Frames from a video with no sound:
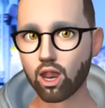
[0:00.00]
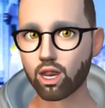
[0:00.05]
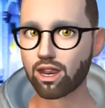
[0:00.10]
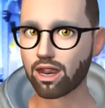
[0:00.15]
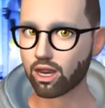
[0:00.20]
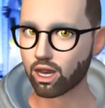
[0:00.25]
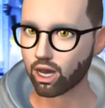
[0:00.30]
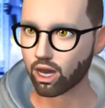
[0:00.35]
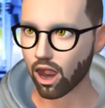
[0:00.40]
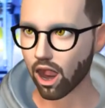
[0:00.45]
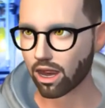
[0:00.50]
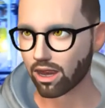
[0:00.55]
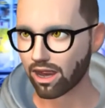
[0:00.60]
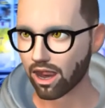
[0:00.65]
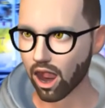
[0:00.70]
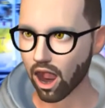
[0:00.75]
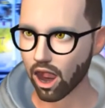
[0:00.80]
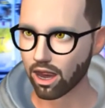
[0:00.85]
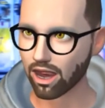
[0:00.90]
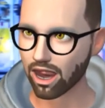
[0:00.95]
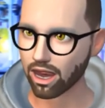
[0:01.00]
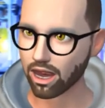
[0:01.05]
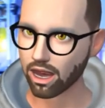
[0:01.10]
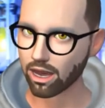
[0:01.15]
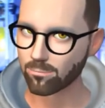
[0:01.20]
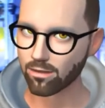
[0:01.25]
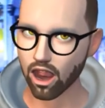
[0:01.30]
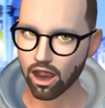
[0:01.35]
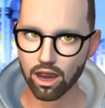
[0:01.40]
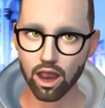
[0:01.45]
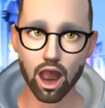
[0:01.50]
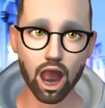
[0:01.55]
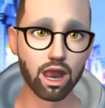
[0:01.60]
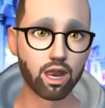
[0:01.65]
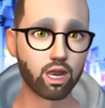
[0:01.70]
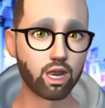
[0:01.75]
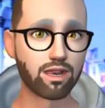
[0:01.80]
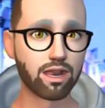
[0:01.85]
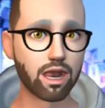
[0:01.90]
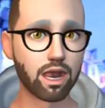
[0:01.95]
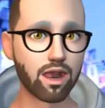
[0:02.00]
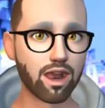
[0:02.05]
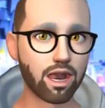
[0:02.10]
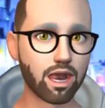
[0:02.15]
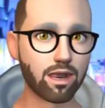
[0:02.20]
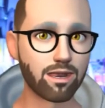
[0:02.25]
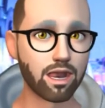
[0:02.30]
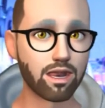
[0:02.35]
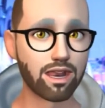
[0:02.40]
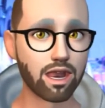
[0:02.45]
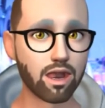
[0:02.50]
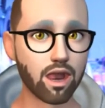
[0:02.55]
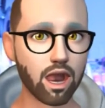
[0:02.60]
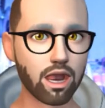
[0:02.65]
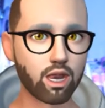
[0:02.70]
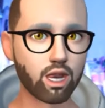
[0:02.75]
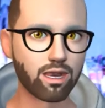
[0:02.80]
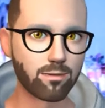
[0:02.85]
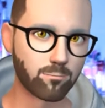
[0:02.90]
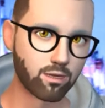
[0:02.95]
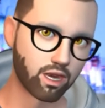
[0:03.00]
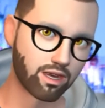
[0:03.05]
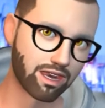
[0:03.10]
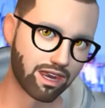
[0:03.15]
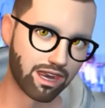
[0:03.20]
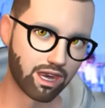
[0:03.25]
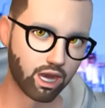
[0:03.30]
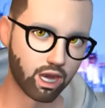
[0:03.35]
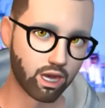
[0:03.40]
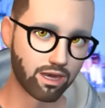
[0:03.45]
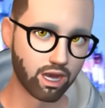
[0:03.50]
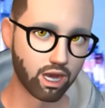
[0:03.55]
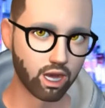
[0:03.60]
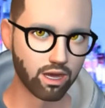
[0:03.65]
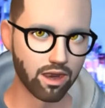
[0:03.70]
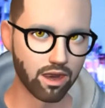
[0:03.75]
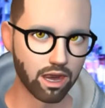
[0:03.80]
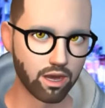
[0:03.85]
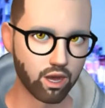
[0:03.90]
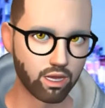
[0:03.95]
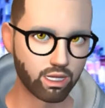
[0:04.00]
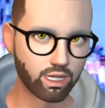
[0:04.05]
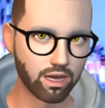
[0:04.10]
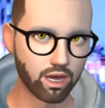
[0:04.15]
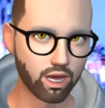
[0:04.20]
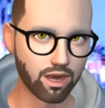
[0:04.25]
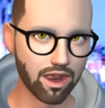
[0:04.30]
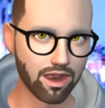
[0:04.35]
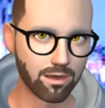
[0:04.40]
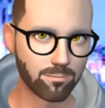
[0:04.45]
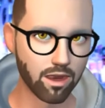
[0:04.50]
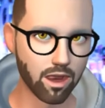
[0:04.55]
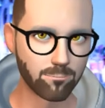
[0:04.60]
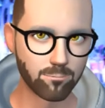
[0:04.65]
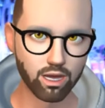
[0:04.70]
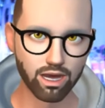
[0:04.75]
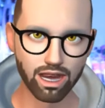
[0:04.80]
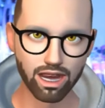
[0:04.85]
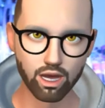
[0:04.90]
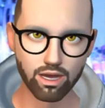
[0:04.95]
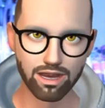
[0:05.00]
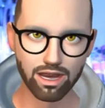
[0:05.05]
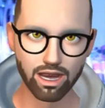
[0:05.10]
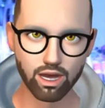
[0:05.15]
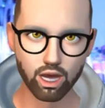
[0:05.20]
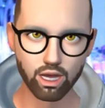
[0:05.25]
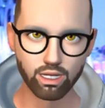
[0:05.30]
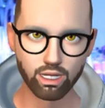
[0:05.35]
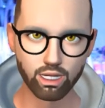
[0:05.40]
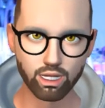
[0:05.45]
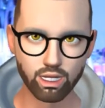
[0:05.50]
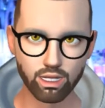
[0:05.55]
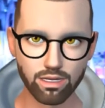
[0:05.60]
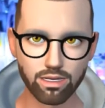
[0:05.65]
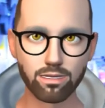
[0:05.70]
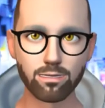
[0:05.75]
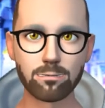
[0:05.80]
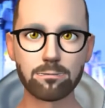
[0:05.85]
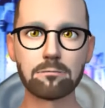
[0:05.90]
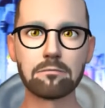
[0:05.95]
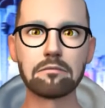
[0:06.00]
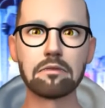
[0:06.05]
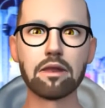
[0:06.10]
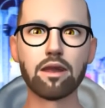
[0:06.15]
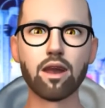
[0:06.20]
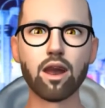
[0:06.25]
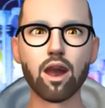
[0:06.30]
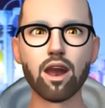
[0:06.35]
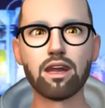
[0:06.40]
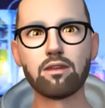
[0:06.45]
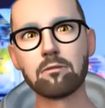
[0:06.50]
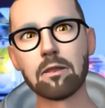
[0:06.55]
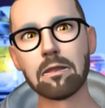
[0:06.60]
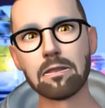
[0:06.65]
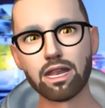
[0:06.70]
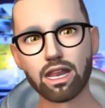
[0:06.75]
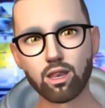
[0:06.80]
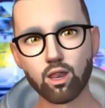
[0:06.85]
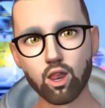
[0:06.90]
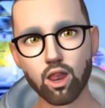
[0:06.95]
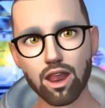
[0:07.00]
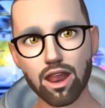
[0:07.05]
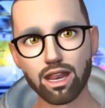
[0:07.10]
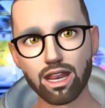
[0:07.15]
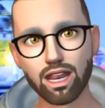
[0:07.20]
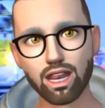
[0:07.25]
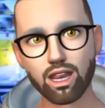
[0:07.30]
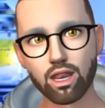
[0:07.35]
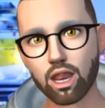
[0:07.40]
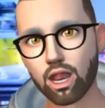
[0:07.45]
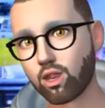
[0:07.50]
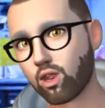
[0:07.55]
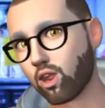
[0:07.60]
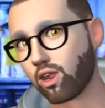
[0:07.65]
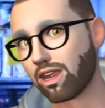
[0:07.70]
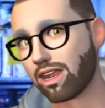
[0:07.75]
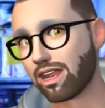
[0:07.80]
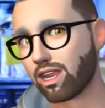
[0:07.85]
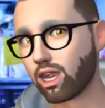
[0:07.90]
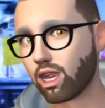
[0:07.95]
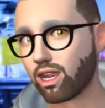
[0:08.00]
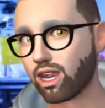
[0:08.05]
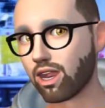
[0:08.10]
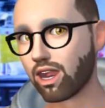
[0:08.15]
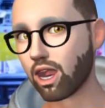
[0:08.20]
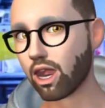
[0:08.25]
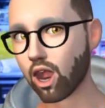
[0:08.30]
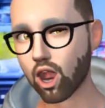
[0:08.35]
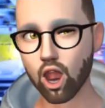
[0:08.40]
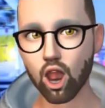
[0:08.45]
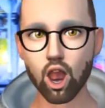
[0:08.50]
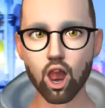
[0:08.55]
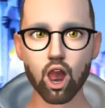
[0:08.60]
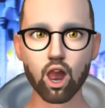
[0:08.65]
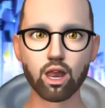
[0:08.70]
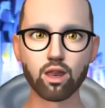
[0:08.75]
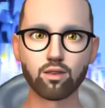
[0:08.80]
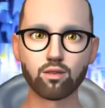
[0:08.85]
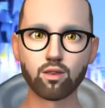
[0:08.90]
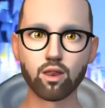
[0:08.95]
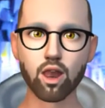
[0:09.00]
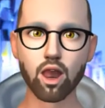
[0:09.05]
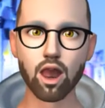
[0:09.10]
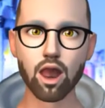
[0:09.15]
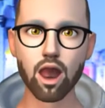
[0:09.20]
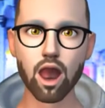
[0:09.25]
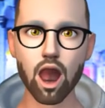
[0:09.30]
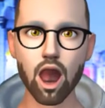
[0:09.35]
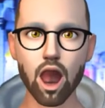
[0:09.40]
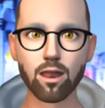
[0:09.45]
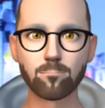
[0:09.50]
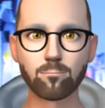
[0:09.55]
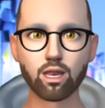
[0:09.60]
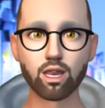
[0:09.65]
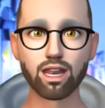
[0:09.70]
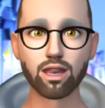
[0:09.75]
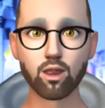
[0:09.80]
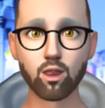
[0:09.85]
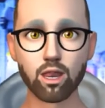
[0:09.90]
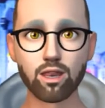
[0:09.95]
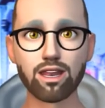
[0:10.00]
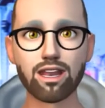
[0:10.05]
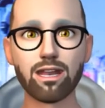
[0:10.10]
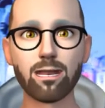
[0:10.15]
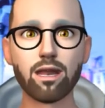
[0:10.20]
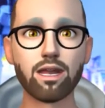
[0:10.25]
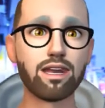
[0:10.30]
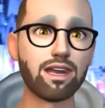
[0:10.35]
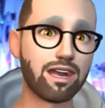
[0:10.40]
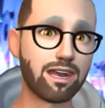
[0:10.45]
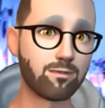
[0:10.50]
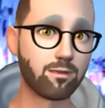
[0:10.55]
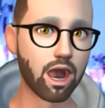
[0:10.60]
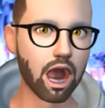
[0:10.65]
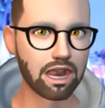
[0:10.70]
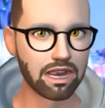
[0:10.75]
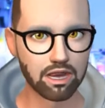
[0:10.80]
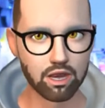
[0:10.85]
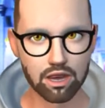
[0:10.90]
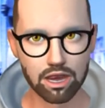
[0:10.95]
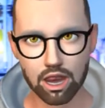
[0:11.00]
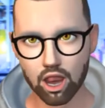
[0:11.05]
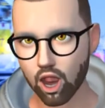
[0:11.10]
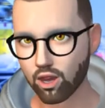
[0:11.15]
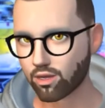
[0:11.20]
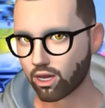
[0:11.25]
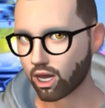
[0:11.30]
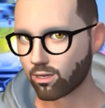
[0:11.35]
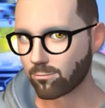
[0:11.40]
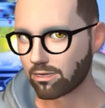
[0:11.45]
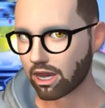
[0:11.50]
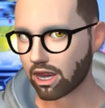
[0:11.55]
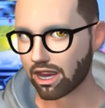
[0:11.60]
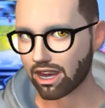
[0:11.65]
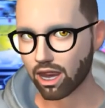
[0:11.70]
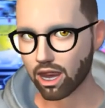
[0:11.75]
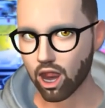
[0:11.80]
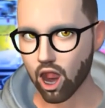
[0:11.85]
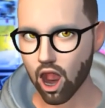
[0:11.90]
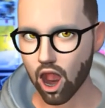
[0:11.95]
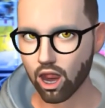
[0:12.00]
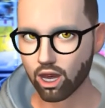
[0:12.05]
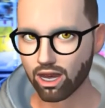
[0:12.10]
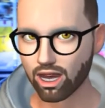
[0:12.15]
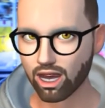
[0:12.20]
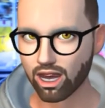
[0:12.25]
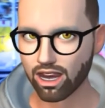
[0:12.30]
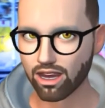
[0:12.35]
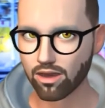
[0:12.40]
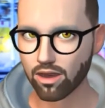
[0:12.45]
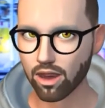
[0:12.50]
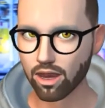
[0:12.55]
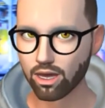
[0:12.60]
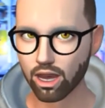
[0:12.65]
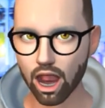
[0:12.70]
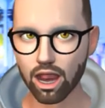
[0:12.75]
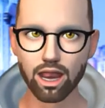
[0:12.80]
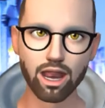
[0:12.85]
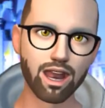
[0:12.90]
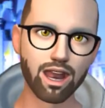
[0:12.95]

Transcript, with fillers: we're going to round it out at about one hundred ten million dollars per year in revenue generated by Prusa Research. If this was two years ago, uh, Prusa would easily be valued at over a billion dollars. But